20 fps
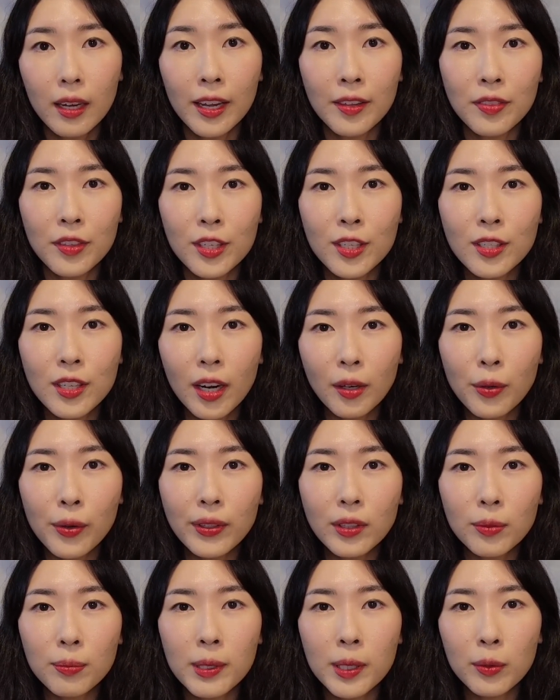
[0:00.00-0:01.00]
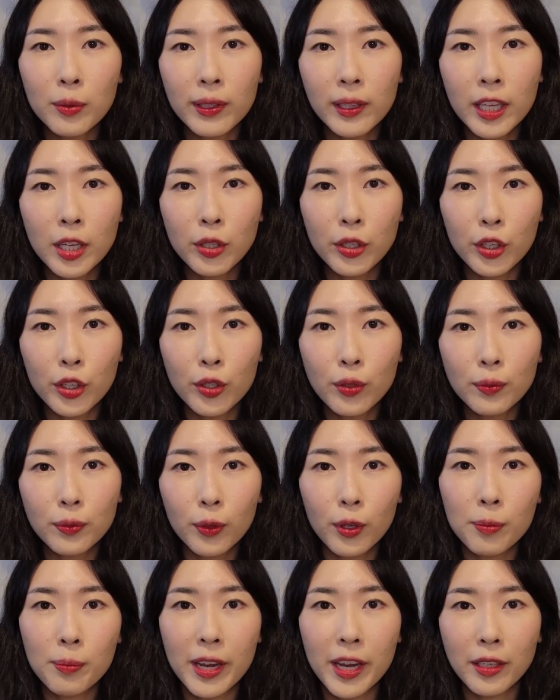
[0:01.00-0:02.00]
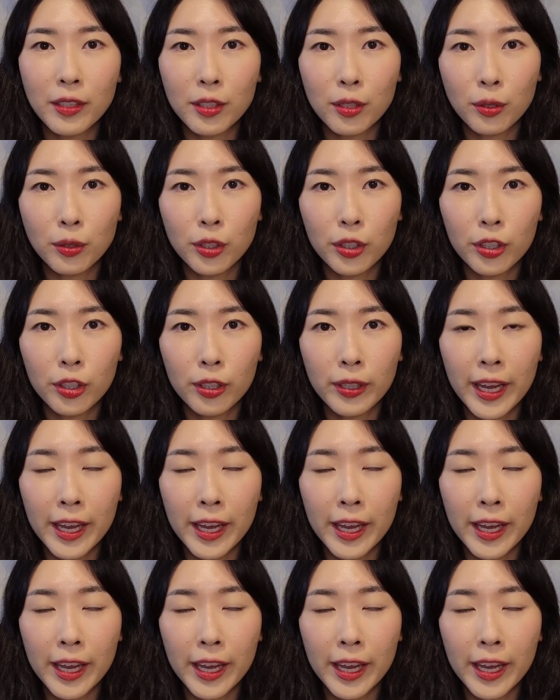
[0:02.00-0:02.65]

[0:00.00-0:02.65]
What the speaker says: And these are going to be really good for making your